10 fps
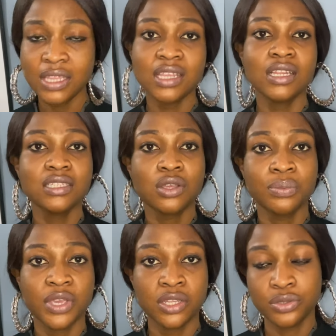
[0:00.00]
Now let's
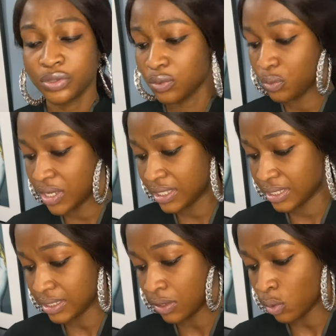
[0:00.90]
compare it to the wheat,
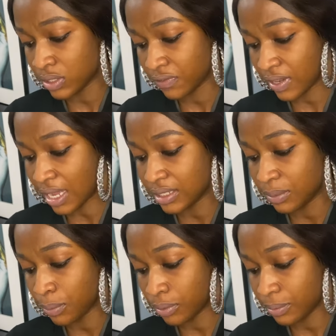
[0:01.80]
the oat flour,
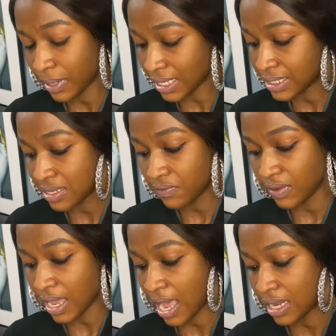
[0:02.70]
the plantain
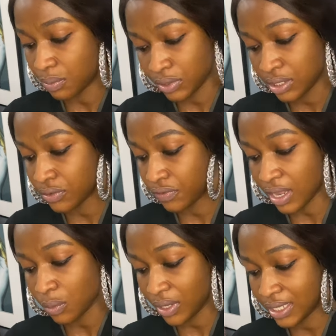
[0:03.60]
flour and the potato
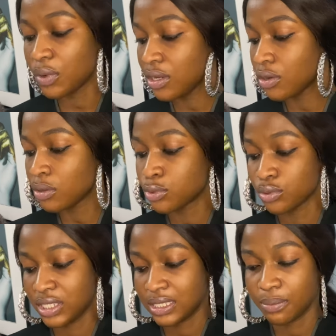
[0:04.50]
flour we eat. When it comes
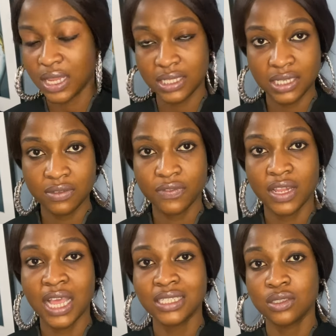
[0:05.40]
to this plantain
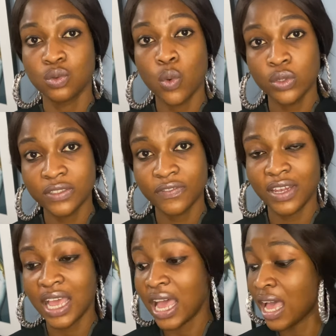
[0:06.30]
flour, this oat
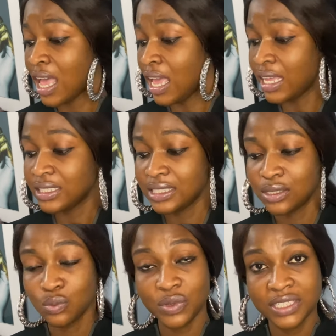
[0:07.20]
flour,
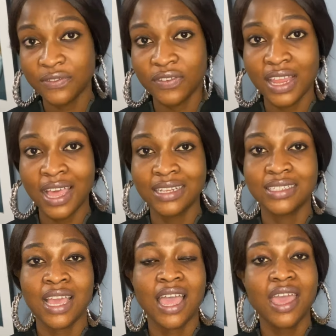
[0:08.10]
this wheat flour,
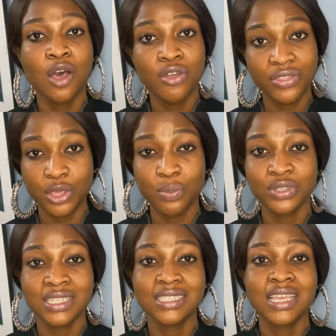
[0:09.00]
they are healthy
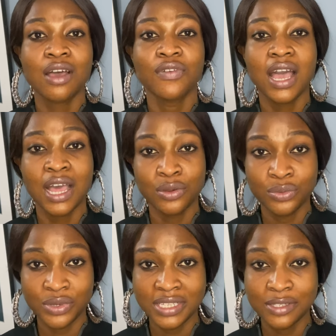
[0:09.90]
but they still have
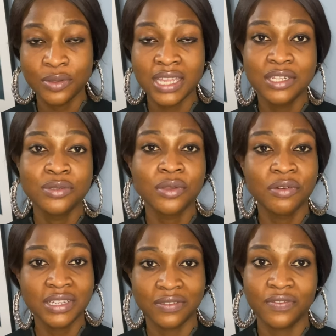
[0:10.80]
calories. So I need to
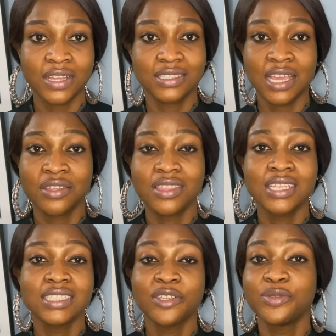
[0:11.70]
correct the fact that you
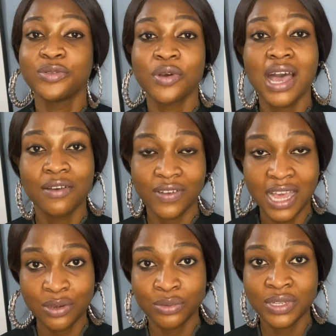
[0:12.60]
think they do not have
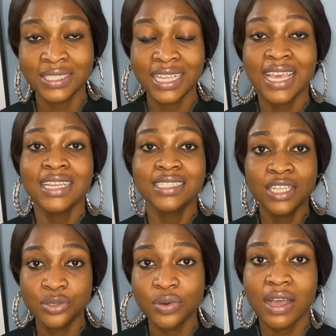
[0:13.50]
calories.
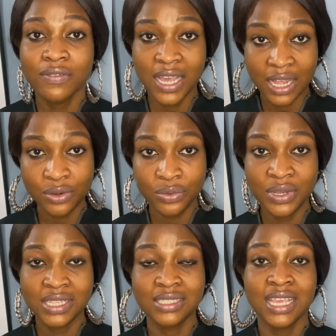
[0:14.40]
They do have
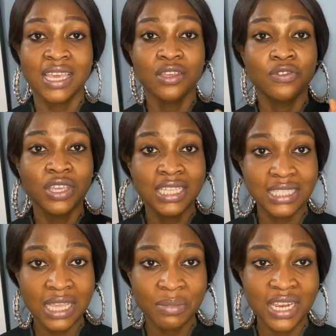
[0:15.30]
calories. If you
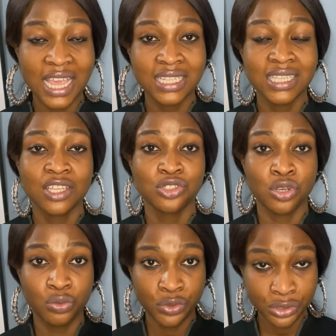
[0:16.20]
eat them in excess,
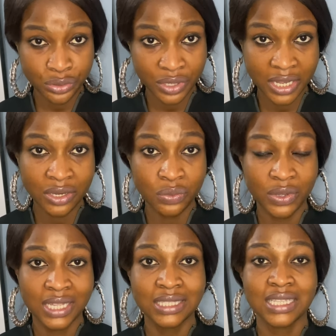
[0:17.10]
you're going to gain
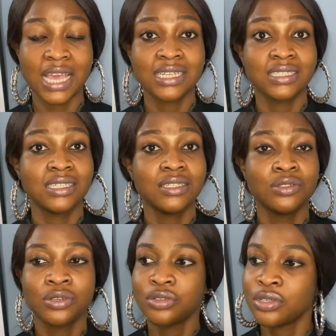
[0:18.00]
weight and
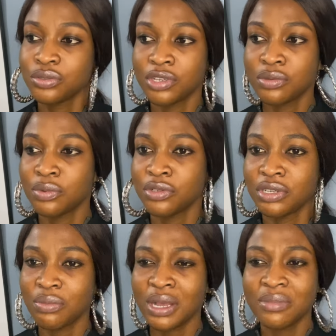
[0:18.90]
you're just going to be
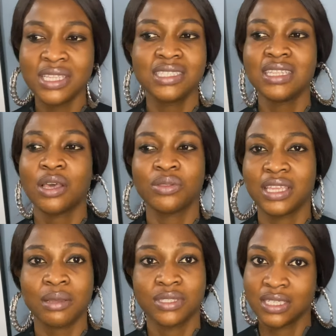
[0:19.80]
wondering, but I'm eating
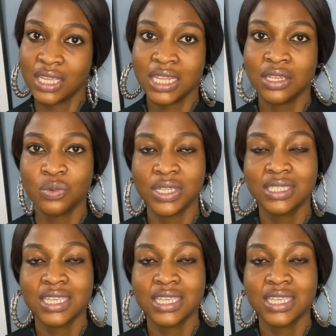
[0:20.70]
healthy, I'm still gaining weight.